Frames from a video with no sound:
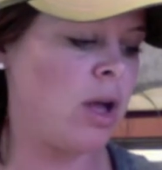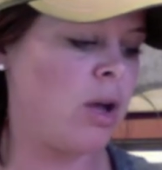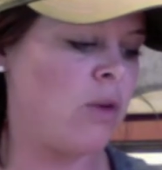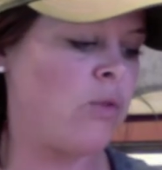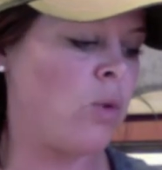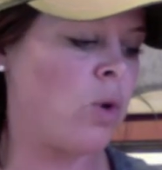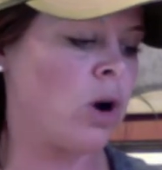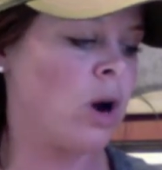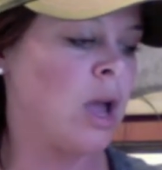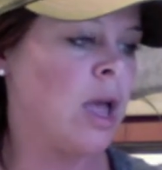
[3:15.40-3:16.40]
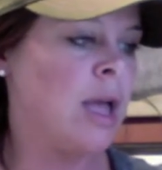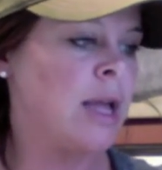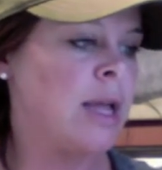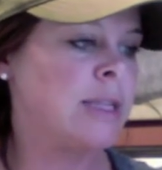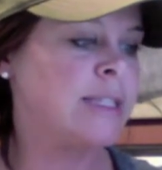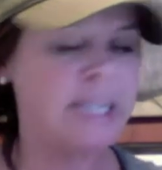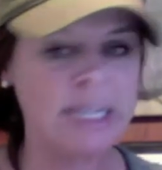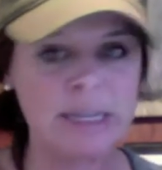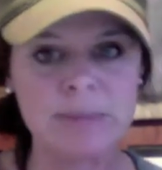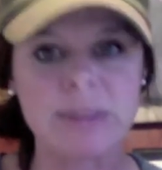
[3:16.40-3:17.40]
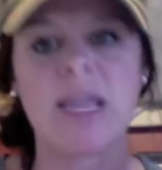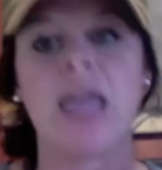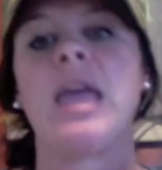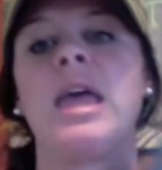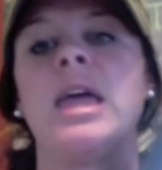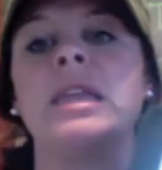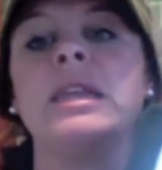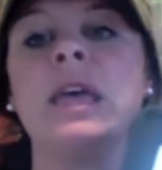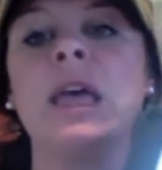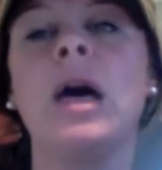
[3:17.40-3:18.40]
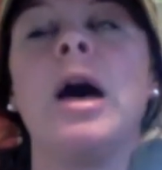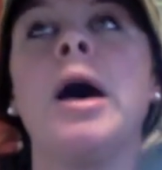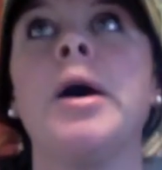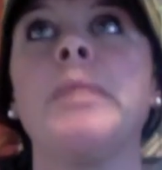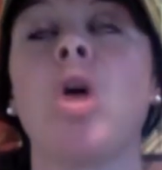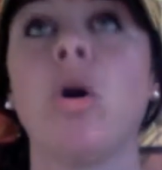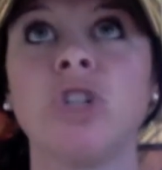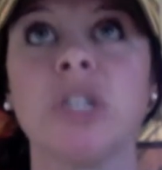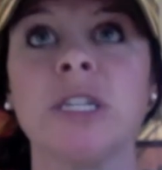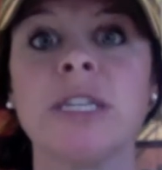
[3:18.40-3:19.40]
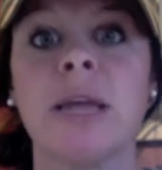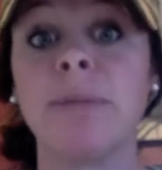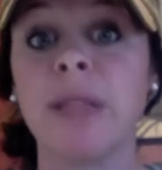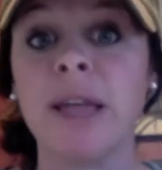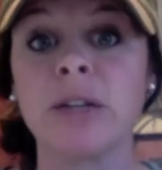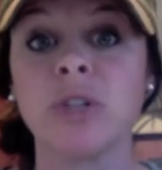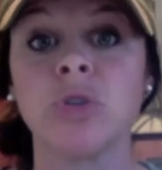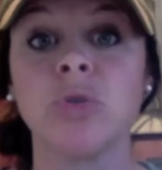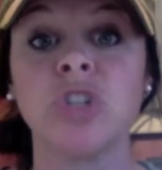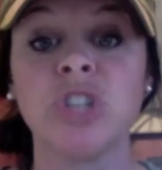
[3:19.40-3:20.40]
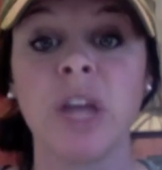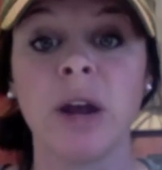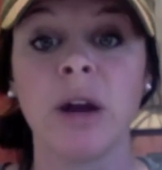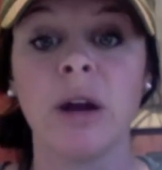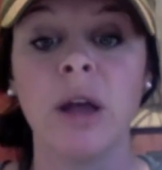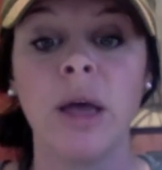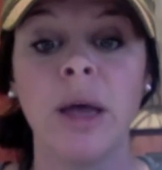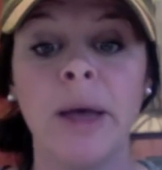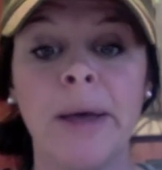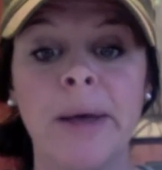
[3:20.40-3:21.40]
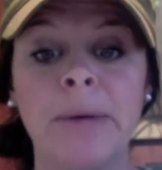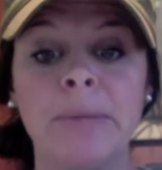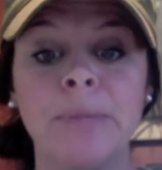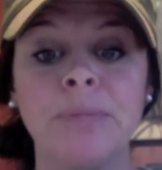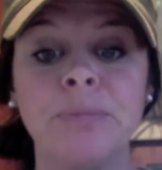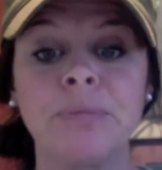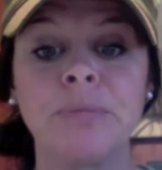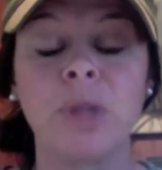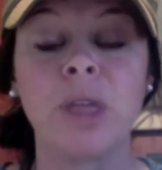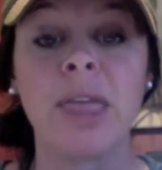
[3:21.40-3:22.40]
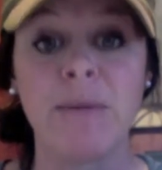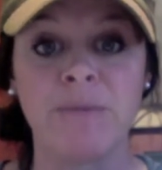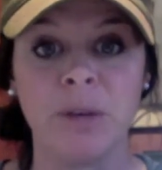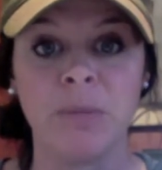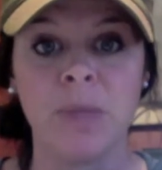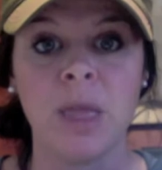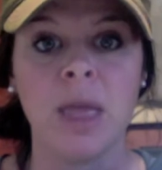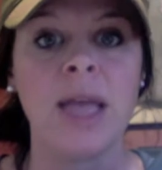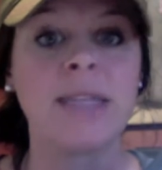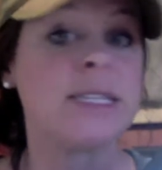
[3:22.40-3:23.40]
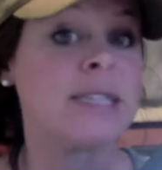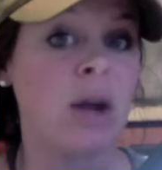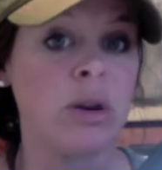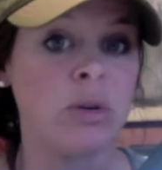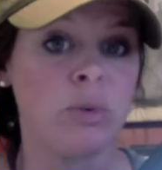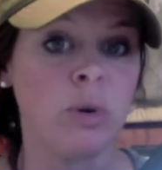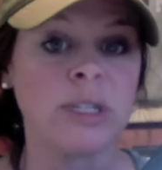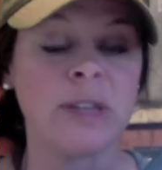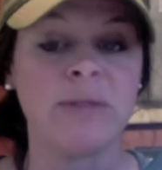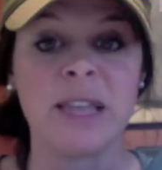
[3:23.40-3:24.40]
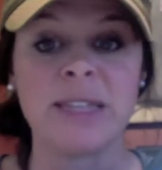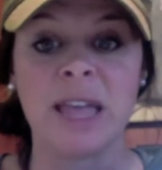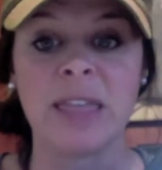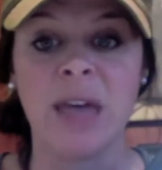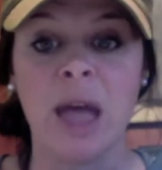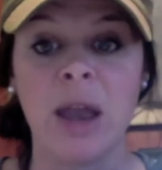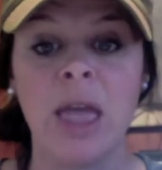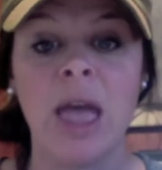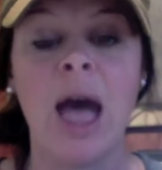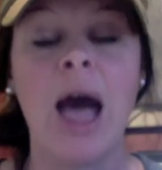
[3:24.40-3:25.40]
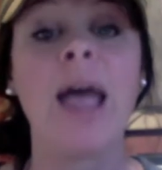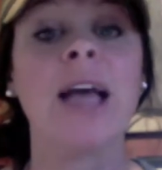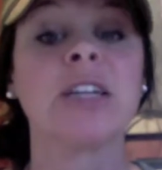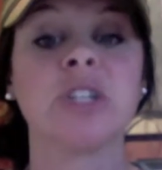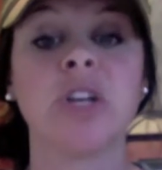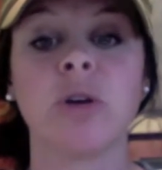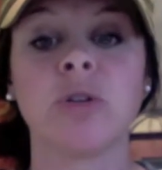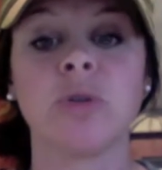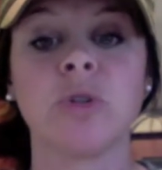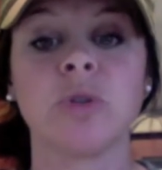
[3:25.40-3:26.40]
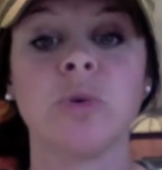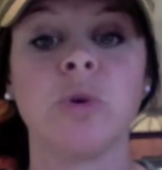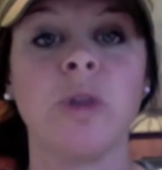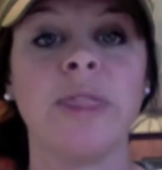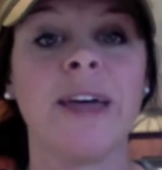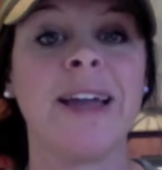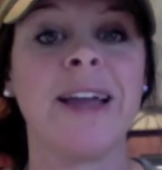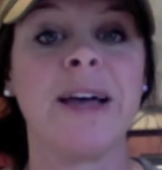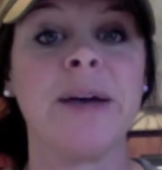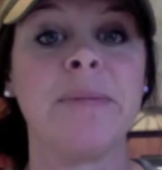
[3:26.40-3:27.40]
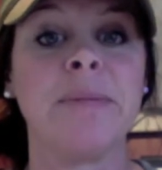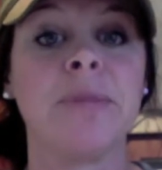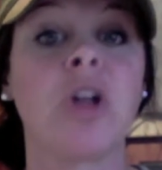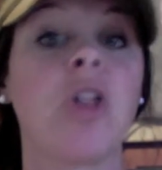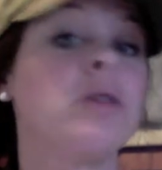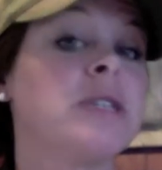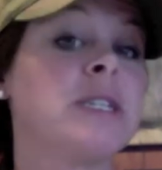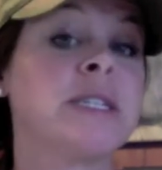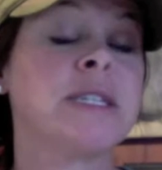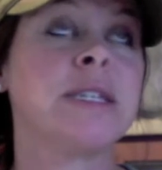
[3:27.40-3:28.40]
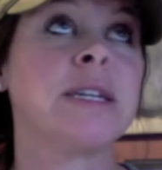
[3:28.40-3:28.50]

for teams and coaches and players to share game film and scouting reports and things like that. I actually go to a school that the closest